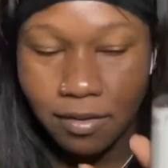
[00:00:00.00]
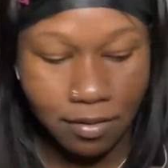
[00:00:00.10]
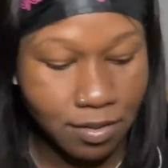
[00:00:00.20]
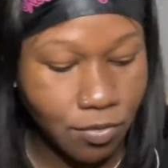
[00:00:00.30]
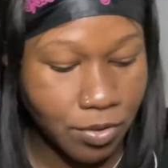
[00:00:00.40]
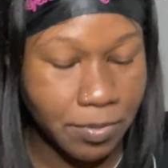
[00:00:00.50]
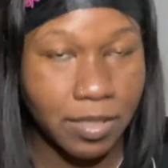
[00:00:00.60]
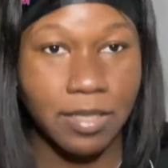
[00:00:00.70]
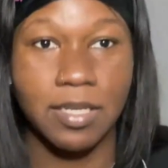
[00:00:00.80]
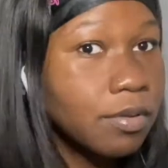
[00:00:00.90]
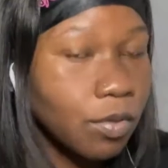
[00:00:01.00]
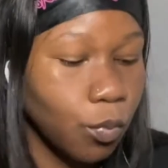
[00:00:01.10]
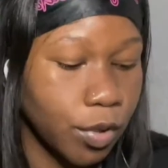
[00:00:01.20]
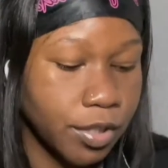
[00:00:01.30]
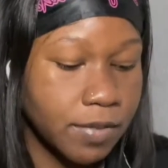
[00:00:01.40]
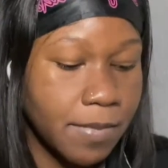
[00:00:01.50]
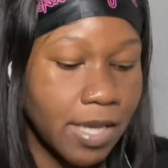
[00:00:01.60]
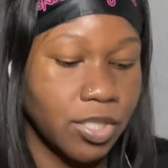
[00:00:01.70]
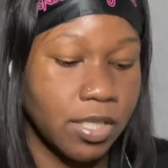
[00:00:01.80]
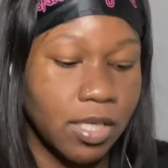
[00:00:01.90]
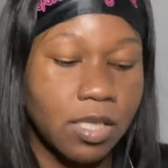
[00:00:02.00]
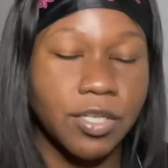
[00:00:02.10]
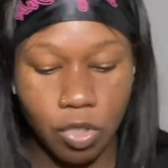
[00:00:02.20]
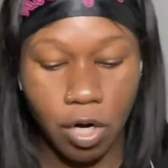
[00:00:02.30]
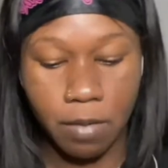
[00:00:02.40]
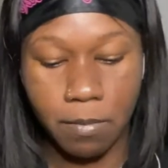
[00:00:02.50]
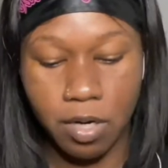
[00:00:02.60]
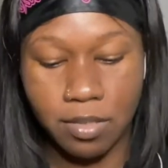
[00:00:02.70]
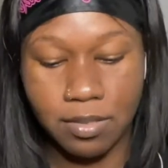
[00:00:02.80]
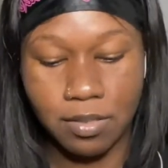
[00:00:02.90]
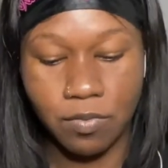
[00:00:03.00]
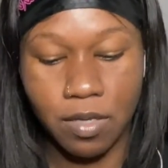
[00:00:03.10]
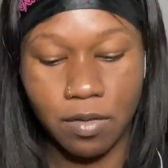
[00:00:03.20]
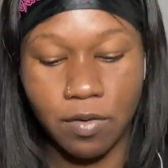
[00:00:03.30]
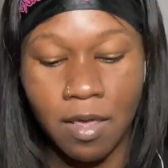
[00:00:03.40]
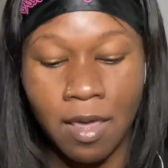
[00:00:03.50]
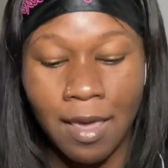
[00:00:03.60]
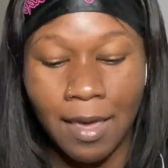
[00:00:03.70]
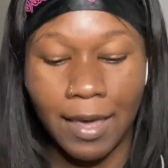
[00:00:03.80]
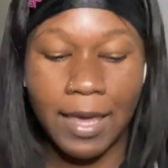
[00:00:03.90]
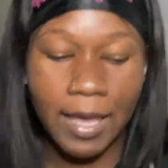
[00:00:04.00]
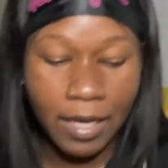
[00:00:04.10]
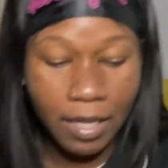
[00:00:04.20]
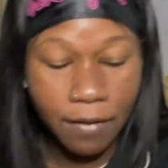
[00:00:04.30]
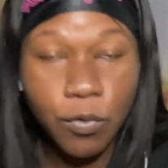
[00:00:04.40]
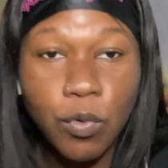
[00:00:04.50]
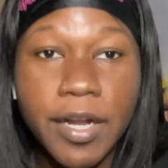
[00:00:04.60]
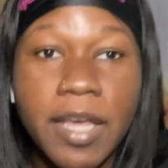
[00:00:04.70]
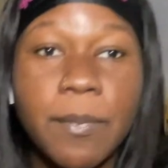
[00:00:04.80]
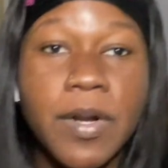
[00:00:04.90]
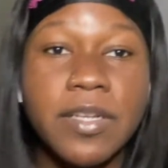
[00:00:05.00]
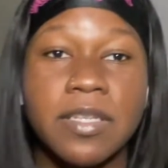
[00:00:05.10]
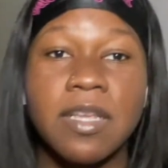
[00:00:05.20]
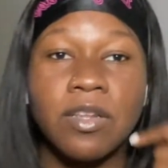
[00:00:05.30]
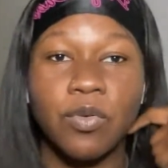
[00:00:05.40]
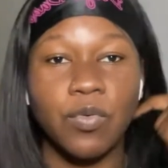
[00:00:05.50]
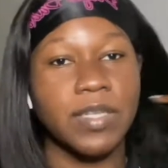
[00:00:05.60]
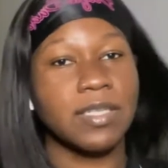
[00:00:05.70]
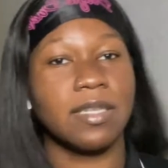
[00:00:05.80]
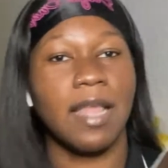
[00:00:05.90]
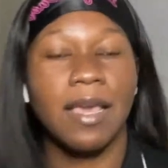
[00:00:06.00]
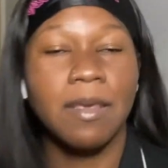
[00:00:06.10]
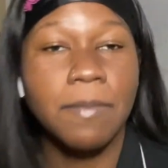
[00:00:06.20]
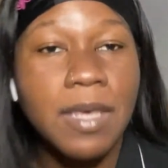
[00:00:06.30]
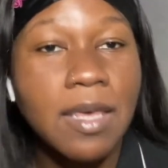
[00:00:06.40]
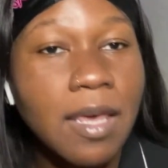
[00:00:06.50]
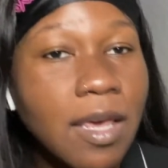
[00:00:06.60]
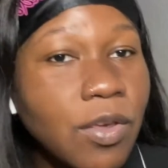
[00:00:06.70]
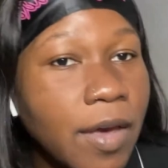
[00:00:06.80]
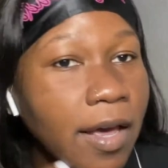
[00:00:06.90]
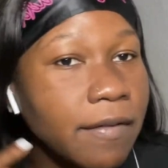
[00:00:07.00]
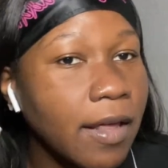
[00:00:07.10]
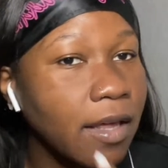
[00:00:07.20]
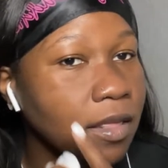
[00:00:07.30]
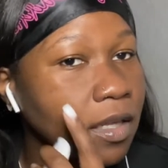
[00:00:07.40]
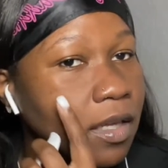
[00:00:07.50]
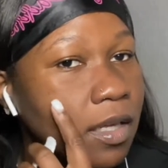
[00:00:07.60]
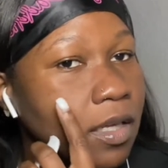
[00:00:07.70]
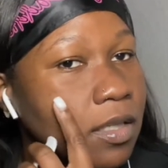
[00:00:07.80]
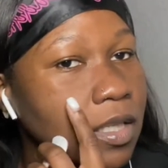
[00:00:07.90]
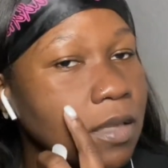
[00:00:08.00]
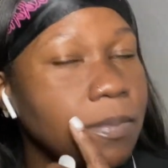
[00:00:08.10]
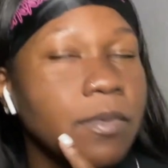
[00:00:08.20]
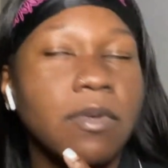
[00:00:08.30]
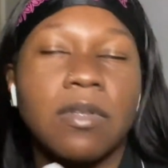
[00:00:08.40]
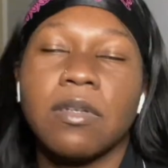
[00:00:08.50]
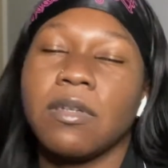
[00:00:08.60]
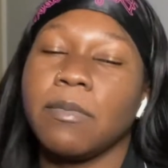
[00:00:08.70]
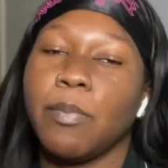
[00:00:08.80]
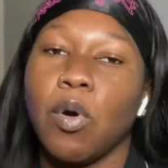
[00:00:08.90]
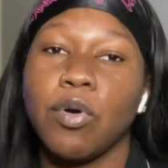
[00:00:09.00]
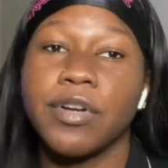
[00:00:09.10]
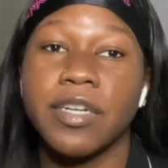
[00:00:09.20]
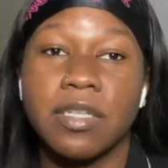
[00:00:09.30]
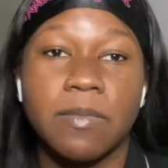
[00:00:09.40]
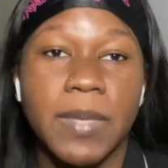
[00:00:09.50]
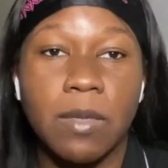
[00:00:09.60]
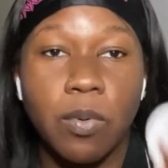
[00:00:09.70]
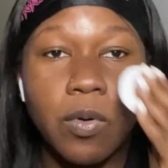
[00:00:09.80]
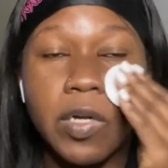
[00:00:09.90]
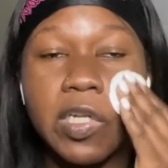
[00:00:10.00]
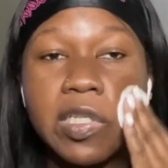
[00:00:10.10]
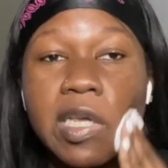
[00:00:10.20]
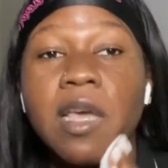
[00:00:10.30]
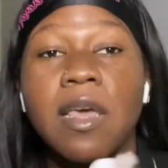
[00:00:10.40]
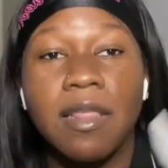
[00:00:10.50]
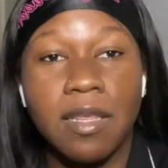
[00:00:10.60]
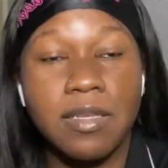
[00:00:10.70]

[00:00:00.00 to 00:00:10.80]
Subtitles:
toner because it works magic. It clears dark marks as well. And if you are a person who is like me and you have like the deep pores, big pores, this